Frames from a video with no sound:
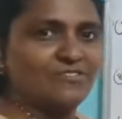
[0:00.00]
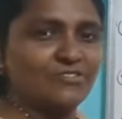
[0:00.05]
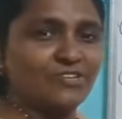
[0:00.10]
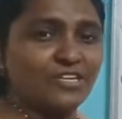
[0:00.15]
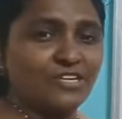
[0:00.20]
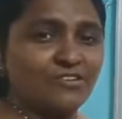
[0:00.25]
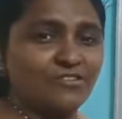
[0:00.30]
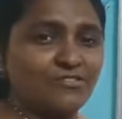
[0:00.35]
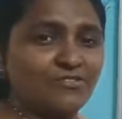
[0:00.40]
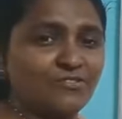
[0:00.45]

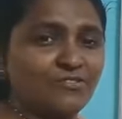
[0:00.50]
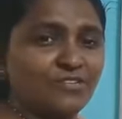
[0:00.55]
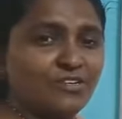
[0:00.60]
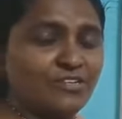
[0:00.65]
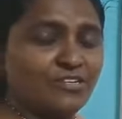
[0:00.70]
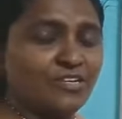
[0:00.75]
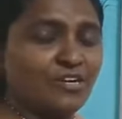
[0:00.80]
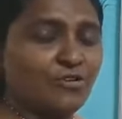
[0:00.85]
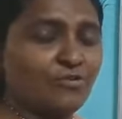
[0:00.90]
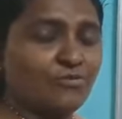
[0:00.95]
Okay.
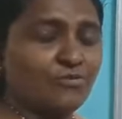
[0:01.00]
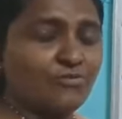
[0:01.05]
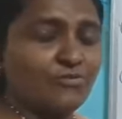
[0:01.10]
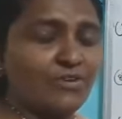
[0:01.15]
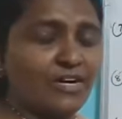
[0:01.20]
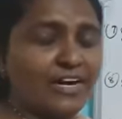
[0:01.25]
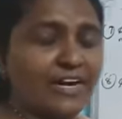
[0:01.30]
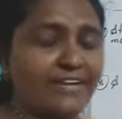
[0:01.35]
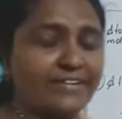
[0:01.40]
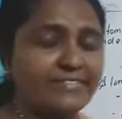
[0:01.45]
Now
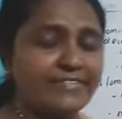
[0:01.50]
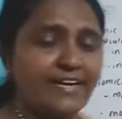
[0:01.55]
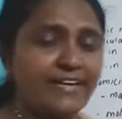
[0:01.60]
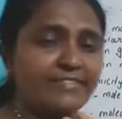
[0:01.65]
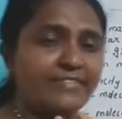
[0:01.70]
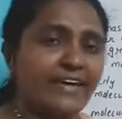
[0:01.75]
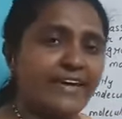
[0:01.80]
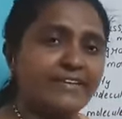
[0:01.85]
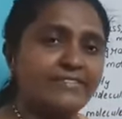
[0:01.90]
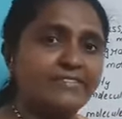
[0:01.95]
I
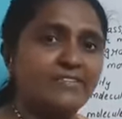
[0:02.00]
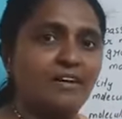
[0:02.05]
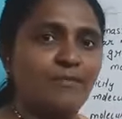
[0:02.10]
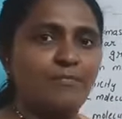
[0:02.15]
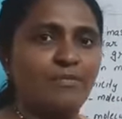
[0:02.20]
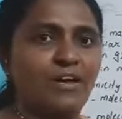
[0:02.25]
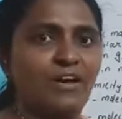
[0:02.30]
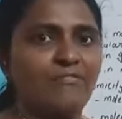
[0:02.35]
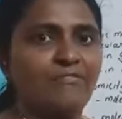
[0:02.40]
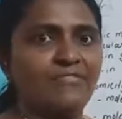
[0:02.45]
take the
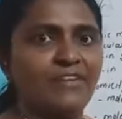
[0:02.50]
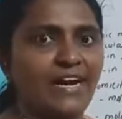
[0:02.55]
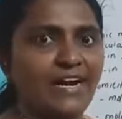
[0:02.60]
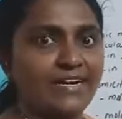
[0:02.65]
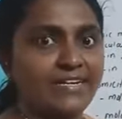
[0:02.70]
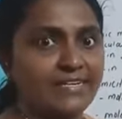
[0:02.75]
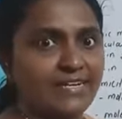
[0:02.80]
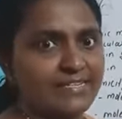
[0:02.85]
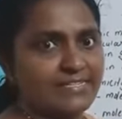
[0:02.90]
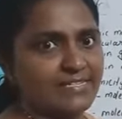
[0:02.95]
example of
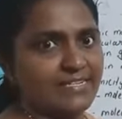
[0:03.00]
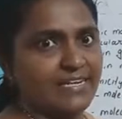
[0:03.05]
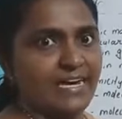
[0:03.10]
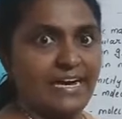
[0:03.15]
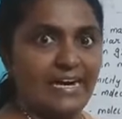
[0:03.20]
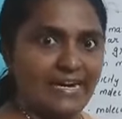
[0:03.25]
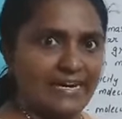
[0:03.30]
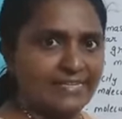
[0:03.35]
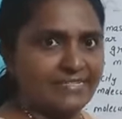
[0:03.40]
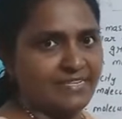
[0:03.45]

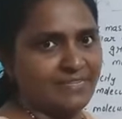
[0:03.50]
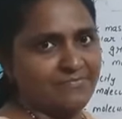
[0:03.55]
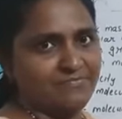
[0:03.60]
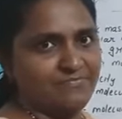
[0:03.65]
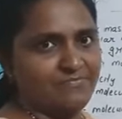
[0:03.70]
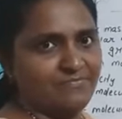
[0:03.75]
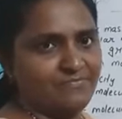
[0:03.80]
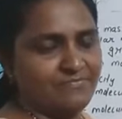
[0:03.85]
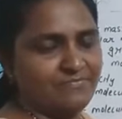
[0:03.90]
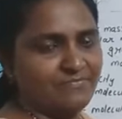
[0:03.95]
nitrogen atom.
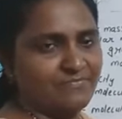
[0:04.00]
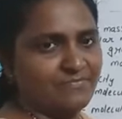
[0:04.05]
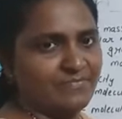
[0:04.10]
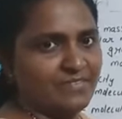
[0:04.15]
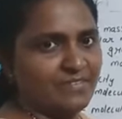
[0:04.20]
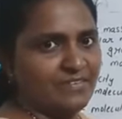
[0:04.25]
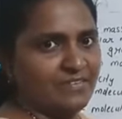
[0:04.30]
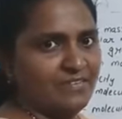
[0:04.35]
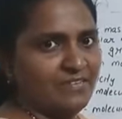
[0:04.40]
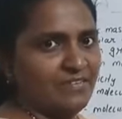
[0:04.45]

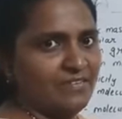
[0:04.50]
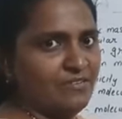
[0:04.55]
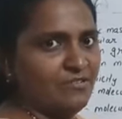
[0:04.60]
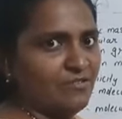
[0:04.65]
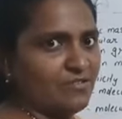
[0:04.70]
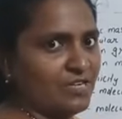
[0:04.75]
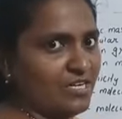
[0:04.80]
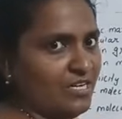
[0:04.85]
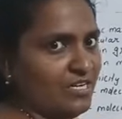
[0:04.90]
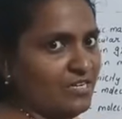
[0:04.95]

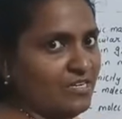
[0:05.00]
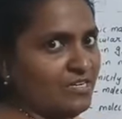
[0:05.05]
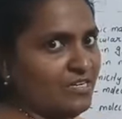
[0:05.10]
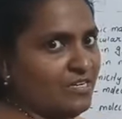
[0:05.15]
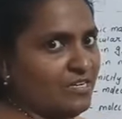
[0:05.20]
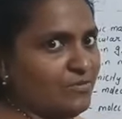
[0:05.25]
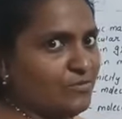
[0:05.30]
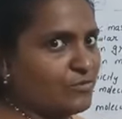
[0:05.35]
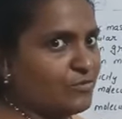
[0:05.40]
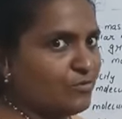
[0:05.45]
Okay.
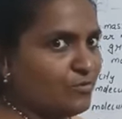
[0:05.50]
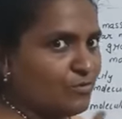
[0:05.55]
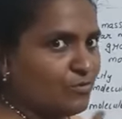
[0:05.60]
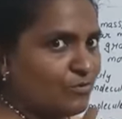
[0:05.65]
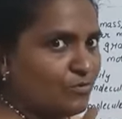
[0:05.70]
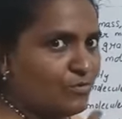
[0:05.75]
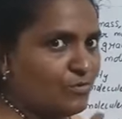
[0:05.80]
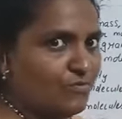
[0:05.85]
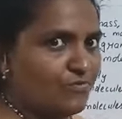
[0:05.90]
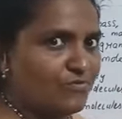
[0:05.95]

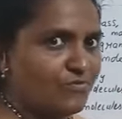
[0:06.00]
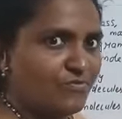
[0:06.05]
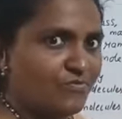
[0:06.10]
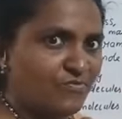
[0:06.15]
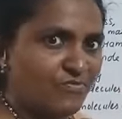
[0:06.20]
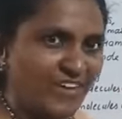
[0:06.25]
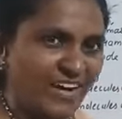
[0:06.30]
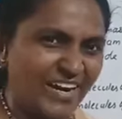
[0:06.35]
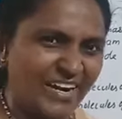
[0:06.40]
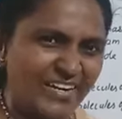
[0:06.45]
To
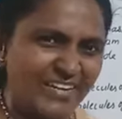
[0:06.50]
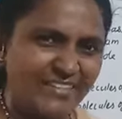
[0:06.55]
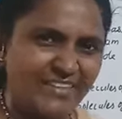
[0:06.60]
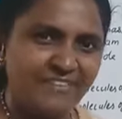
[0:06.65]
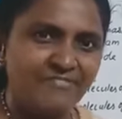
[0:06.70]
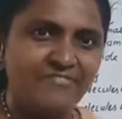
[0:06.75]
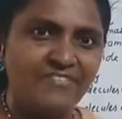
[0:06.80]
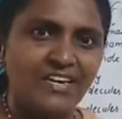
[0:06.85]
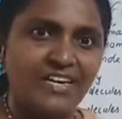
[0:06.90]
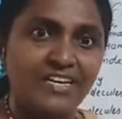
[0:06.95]
find
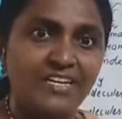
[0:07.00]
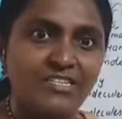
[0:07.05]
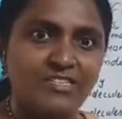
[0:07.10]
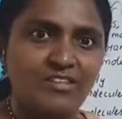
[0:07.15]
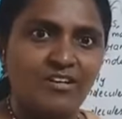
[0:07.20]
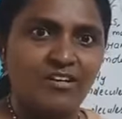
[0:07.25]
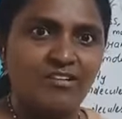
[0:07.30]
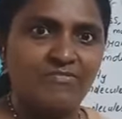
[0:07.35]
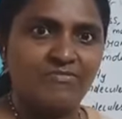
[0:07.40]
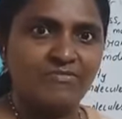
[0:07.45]
the
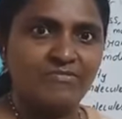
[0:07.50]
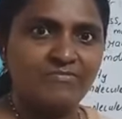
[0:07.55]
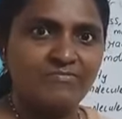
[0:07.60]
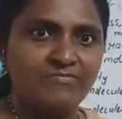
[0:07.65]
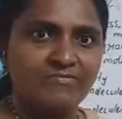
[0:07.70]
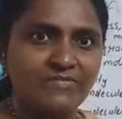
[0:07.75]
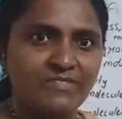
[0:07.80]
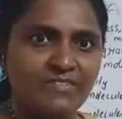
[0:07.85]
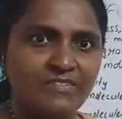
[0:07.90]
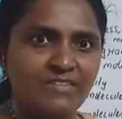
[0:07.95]
weight of
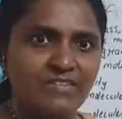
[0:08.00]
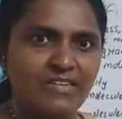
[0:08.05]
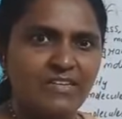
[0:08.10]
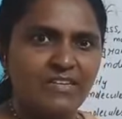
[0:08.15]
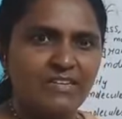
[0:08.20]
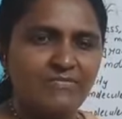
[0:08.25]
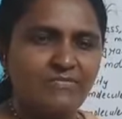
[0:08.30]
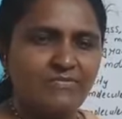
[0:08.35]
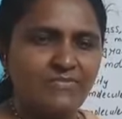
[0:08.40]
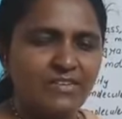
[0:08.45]

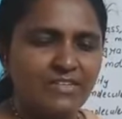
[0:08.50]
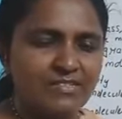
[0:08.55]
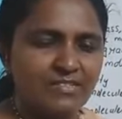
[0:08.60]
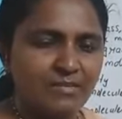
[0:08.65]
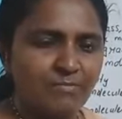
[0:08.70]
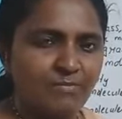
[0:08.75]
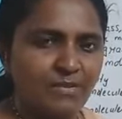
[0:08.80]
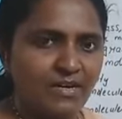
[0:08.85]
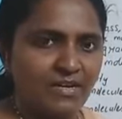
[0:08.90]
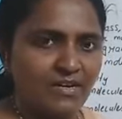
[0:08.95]

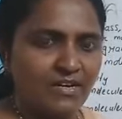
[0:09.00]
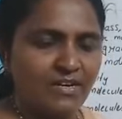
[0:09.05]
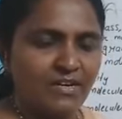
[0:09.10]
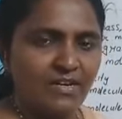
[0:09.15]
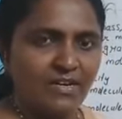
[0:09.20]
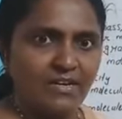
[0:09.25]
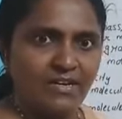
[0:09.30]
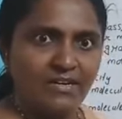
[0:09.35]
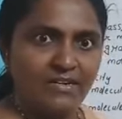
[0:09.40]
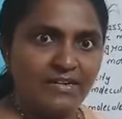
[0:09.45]
invisible
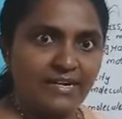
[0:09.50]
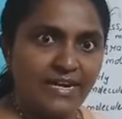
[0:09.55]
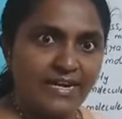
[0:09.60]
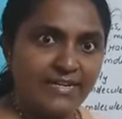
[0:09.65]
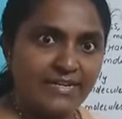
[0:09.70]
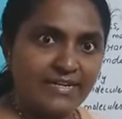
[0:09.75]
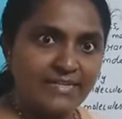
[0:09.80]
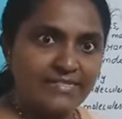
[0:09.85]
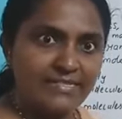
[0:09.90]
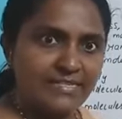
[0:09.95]

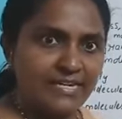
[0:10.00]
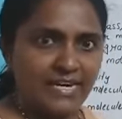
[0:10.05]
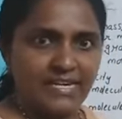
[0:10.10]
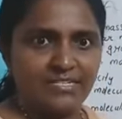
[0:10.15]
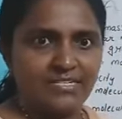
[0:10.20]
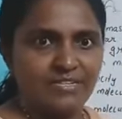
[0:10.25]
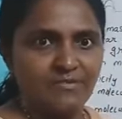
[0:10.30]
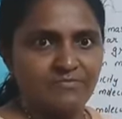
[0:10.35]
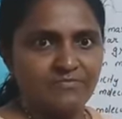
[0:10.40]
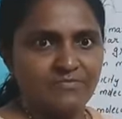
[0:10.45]
nitrogen
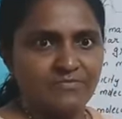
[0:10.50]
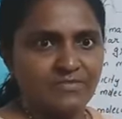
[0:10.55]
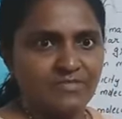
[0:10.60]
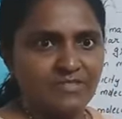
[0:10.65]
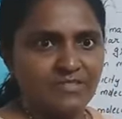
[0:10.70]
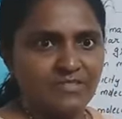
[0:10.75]
atom,